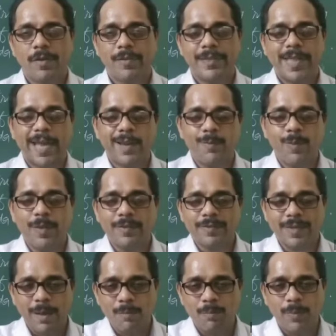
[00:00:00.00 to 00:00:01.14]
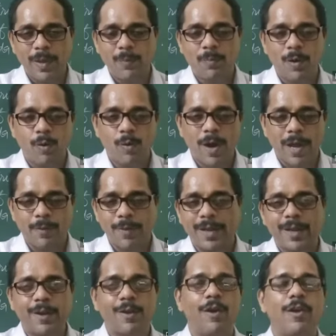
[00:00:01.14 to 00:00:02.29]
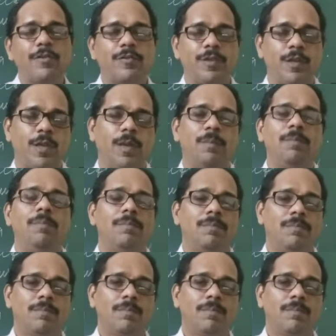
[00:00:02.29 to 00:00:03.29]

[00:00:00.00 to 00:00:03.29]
there will be some people who are very close to him